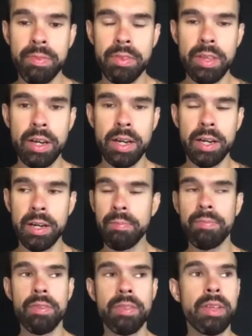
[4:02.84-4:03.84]

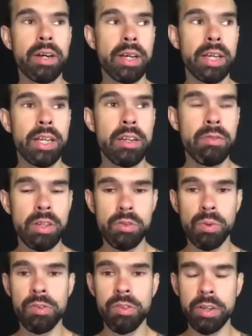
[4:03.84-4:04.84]
The
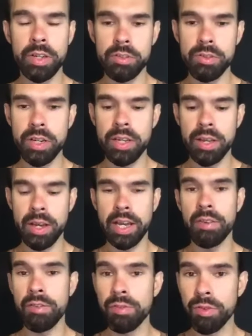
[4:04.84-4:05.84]
individual circuitry
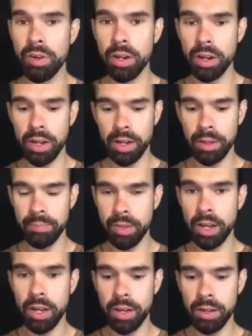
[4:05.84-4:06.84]
accounts for a
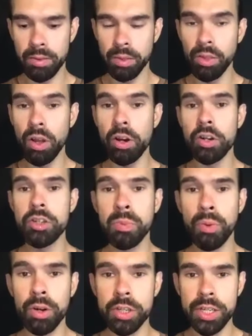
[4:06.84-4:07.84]
large
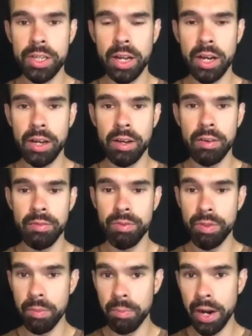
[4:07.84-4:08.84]
portion of
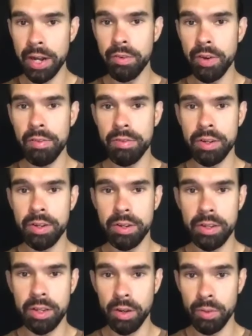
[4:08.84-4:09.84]
the body graph in
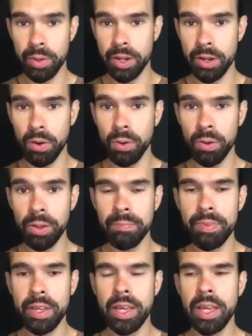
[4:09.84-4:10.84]
whole,
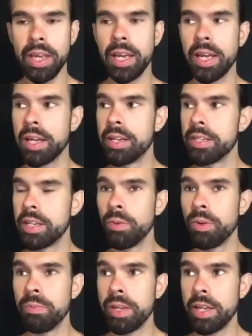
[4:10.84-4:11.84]
and it
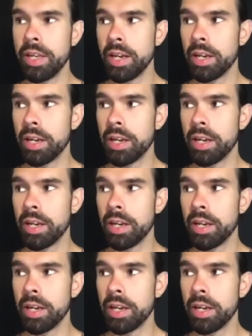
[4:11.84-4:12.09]
would be